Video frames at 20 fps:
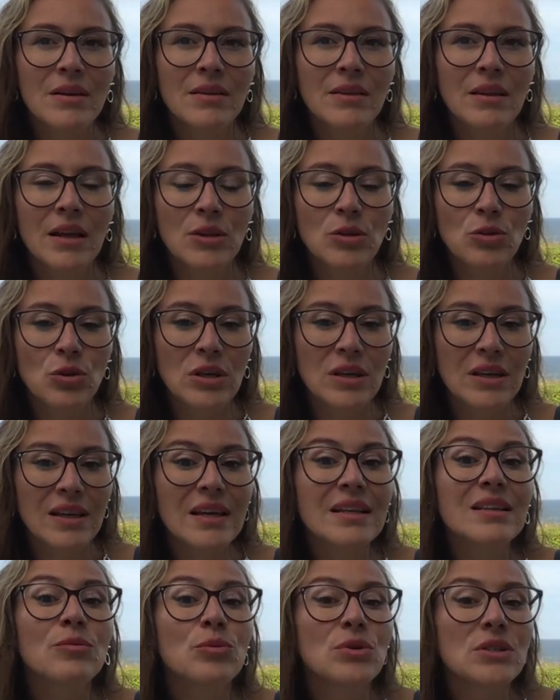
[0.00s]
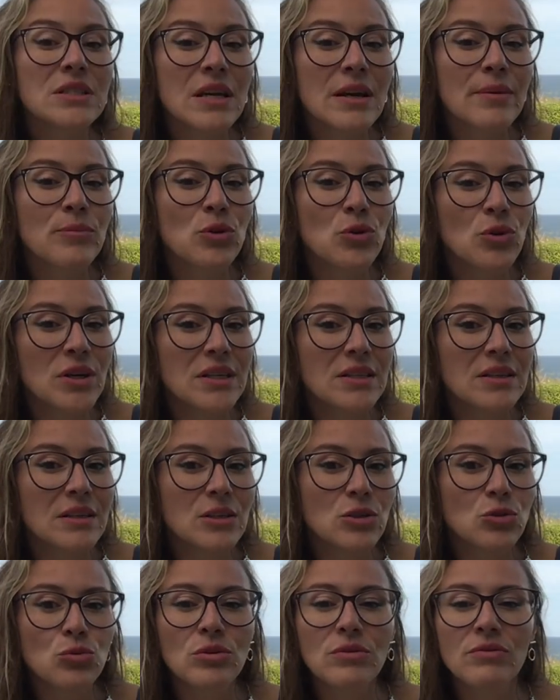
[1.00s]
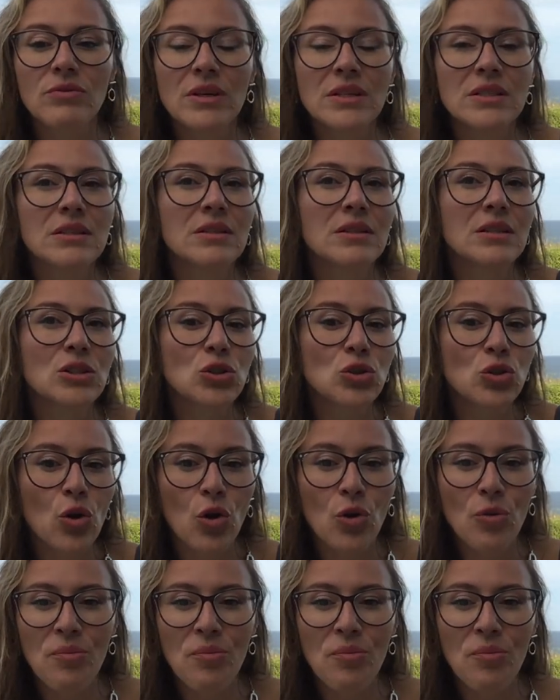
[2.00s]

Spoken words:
that you can get with some new ideas to invest in the stock